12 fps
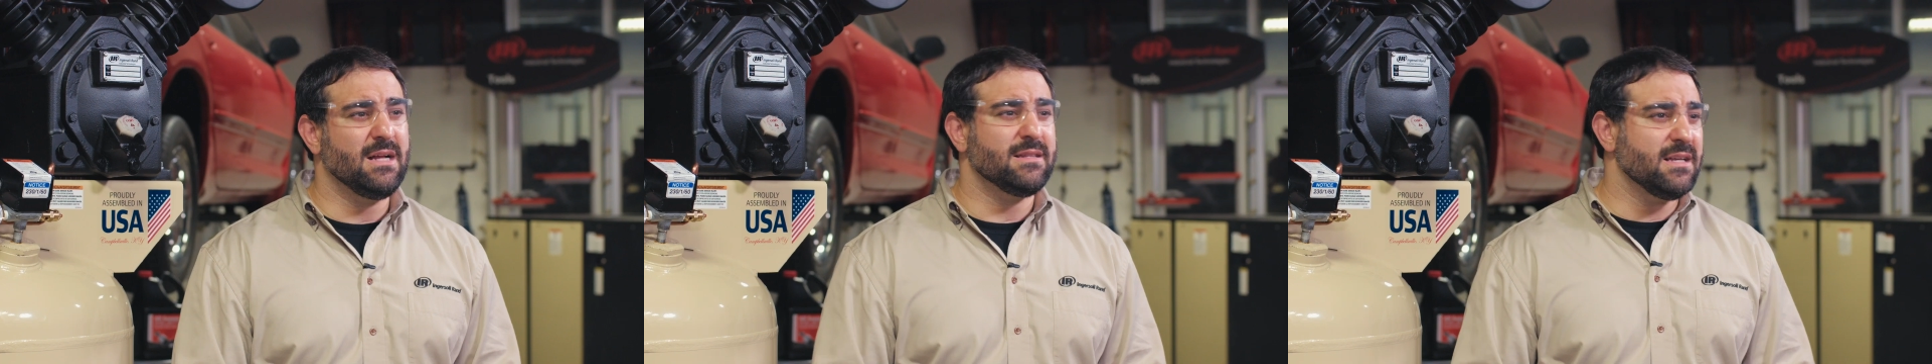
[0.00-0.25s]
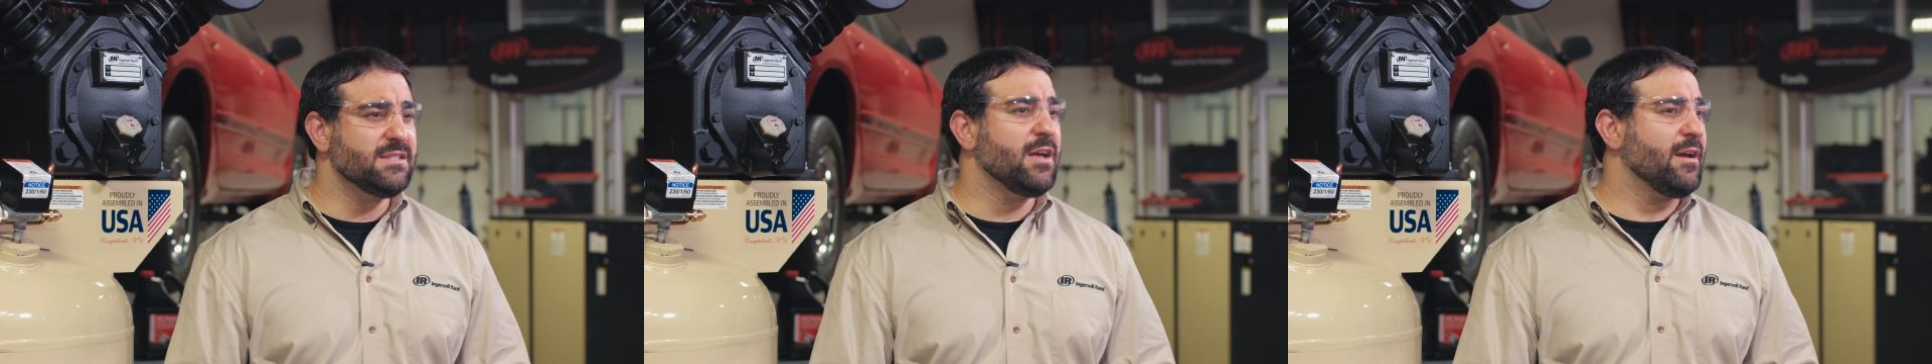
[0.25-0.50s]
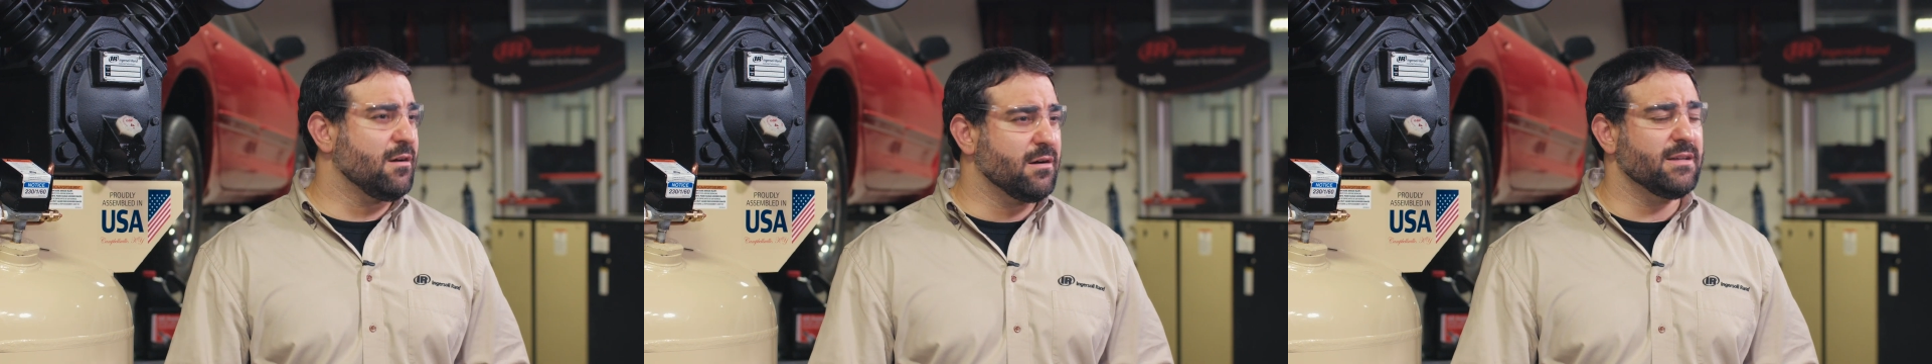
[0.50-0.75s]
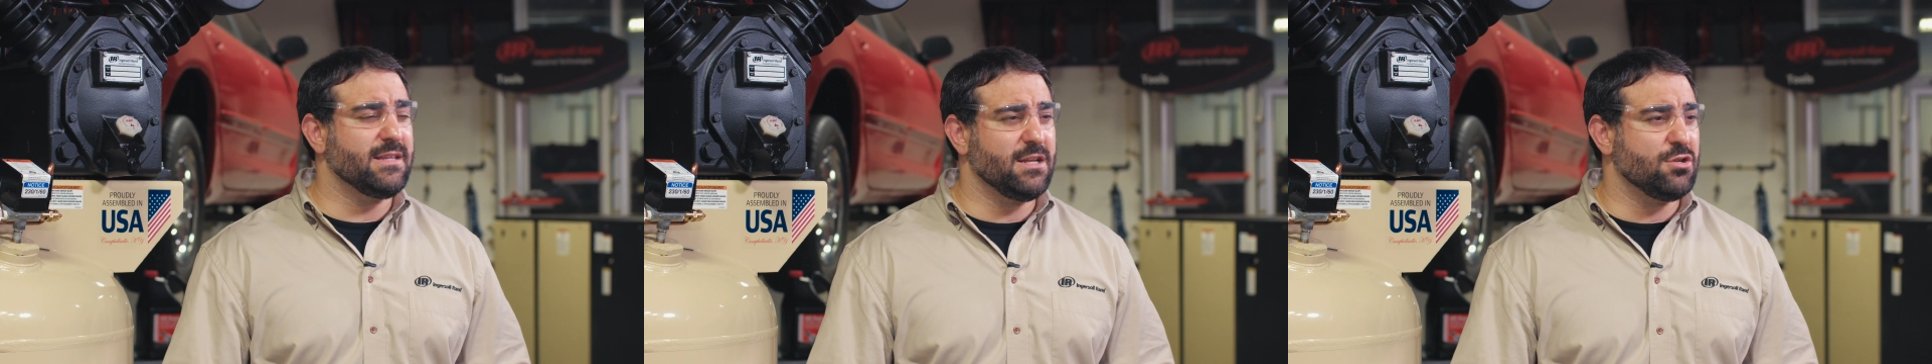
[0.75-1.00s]
This cycle
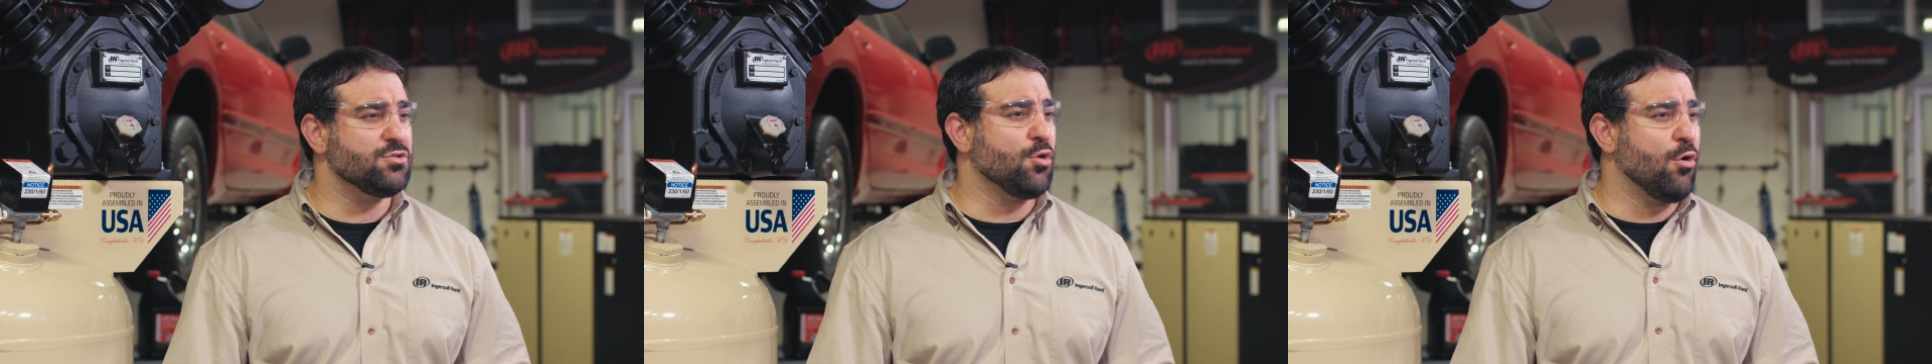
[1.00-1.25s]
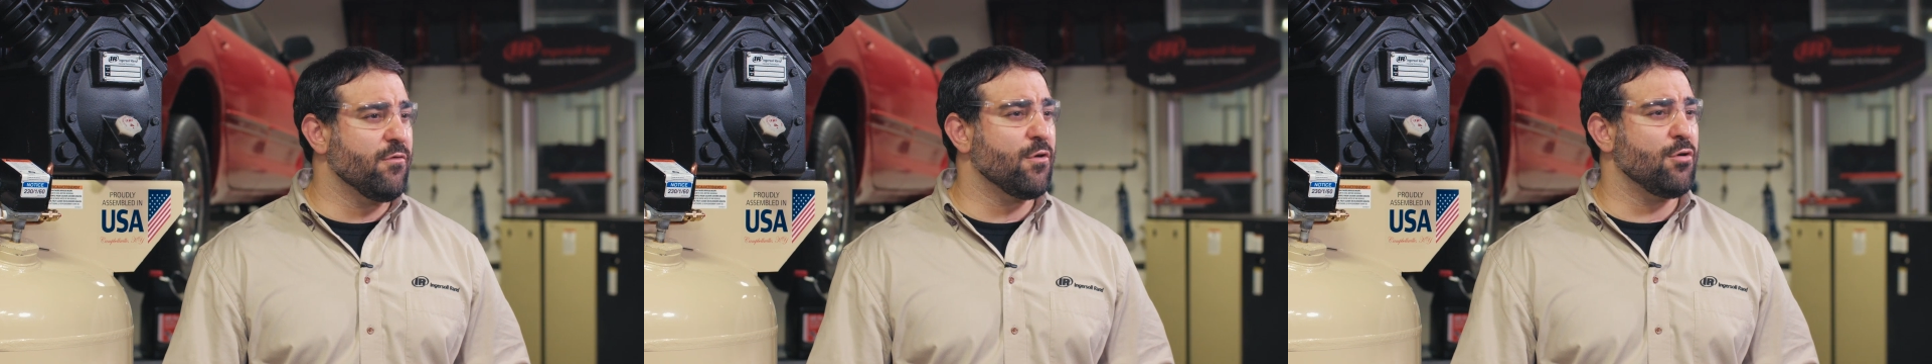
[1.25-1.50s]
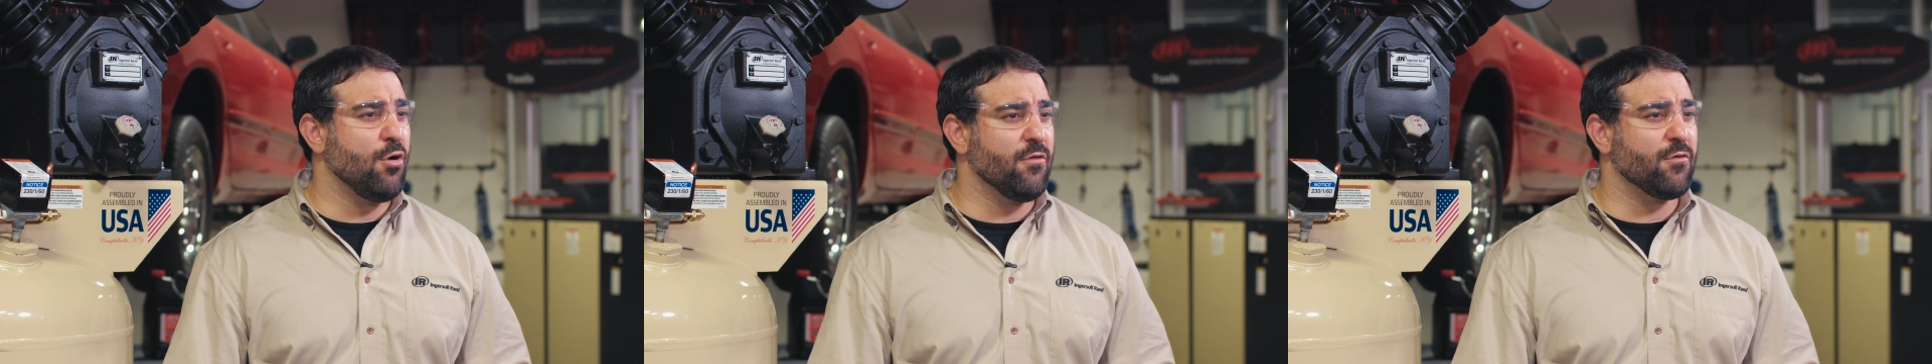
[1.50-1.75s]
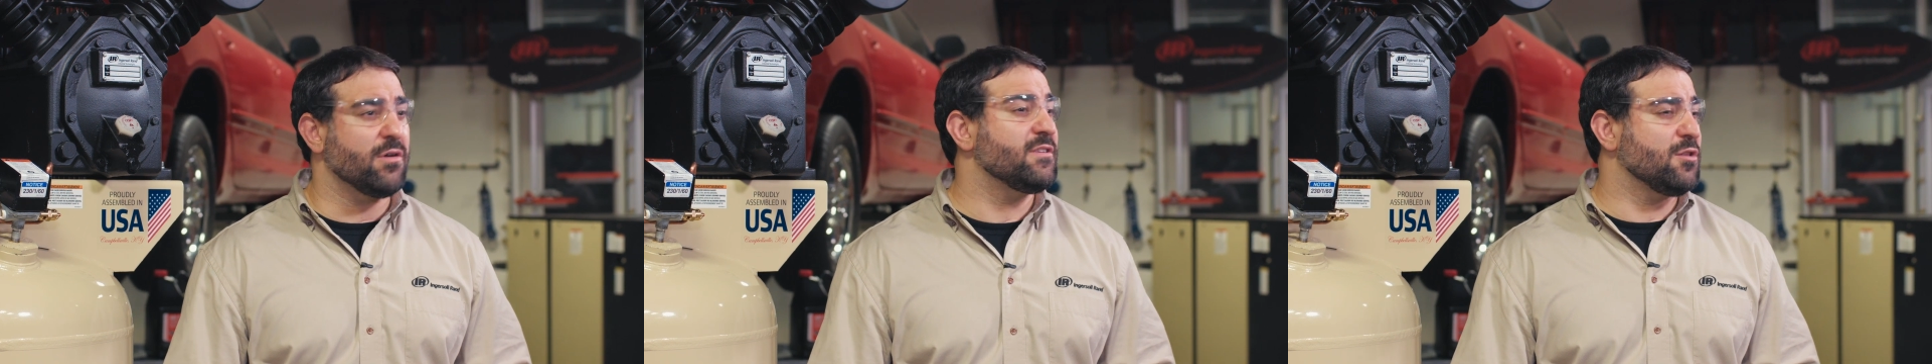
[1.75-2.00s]
continues over and
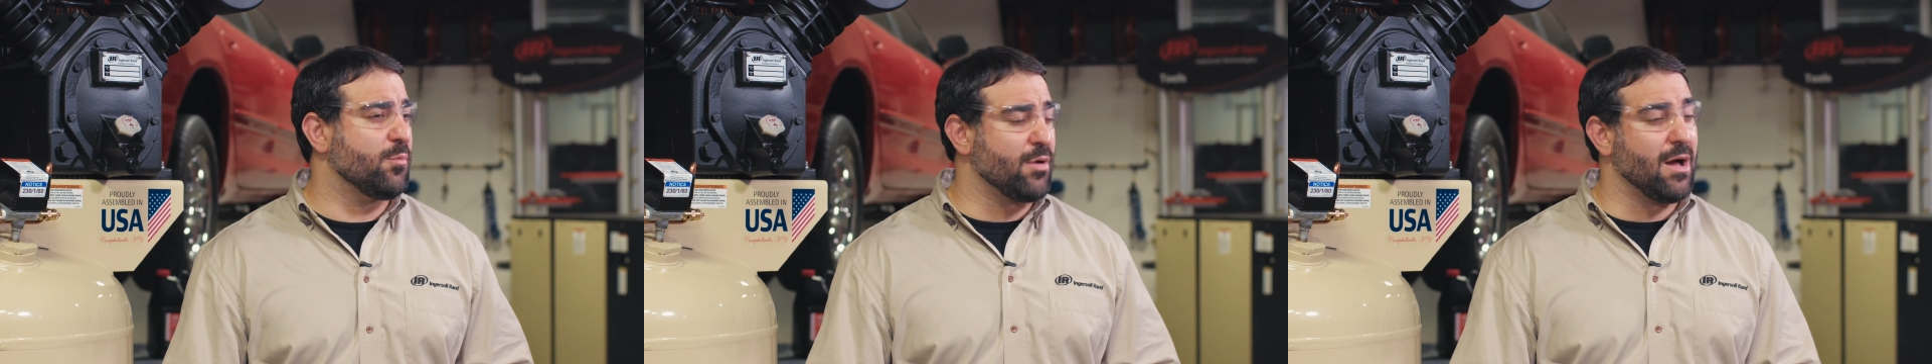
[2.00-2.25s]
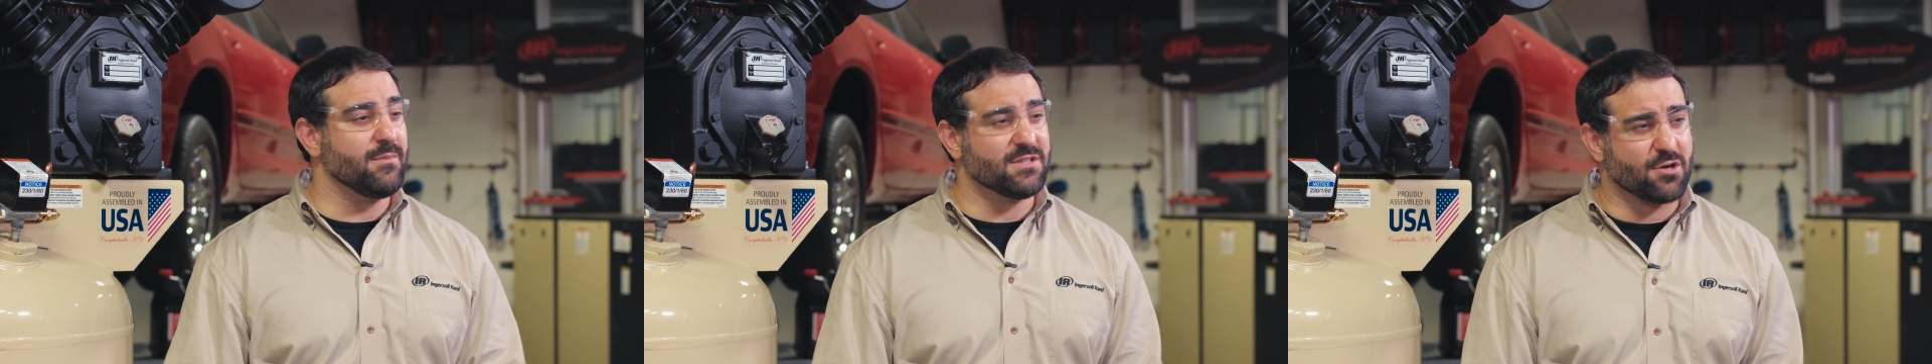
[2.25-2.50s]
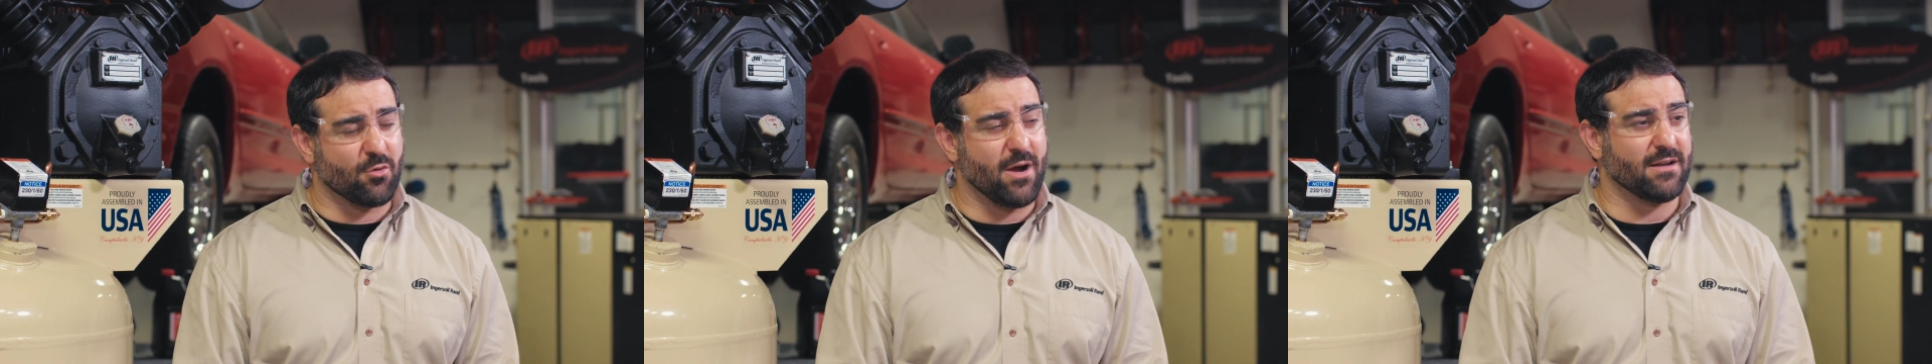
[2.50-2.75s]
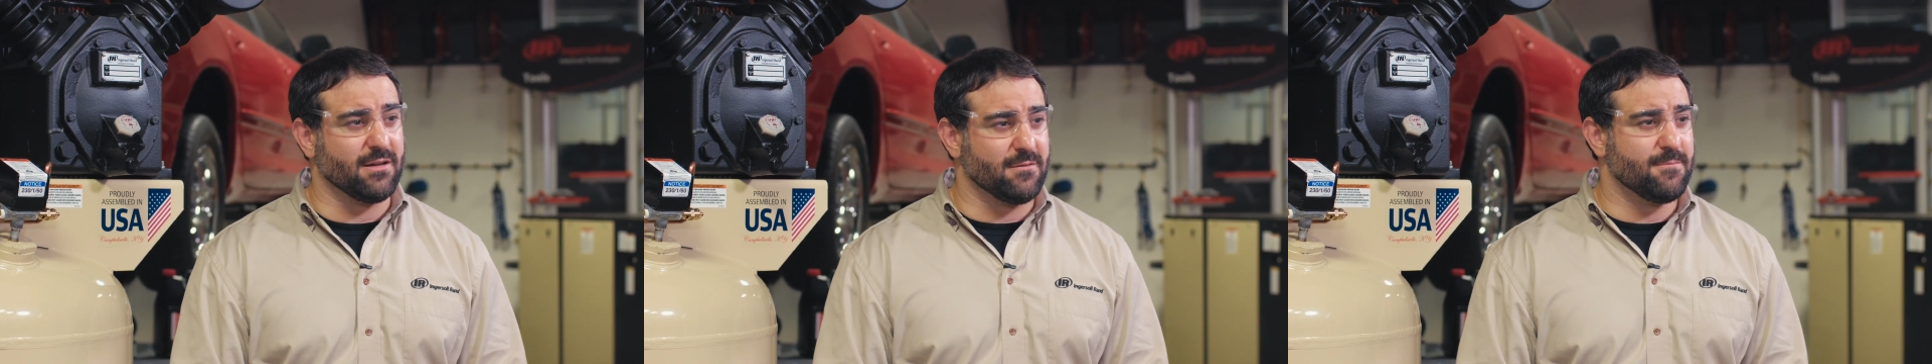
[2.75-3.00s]
over until the problem is
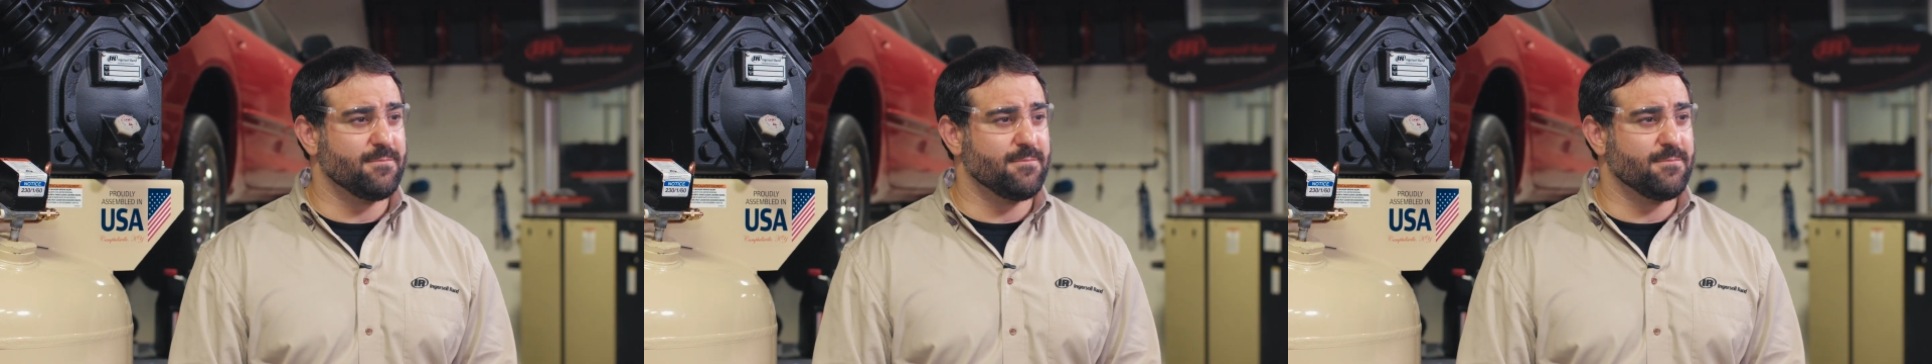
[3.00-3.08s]
corrected.